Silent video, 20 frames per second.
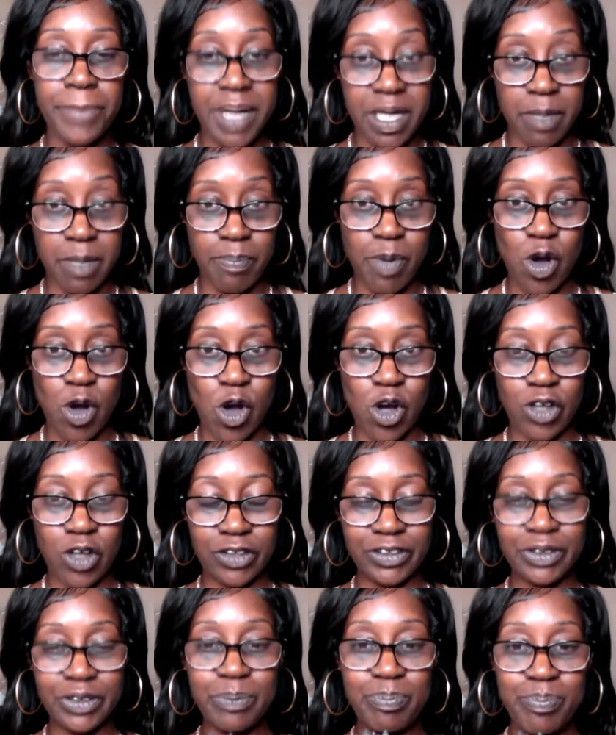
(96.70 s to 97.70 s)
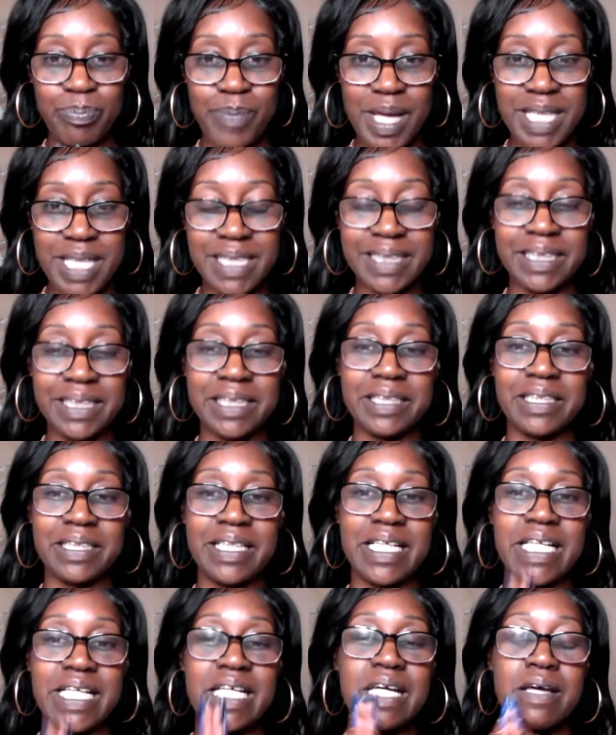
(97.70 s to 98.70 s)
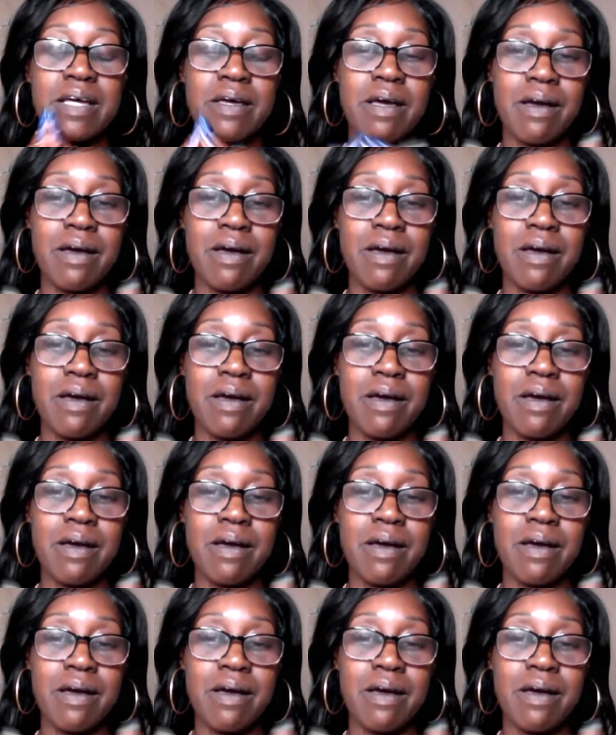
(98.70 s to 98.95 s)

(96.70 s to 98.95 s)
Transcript: menopause. Basically,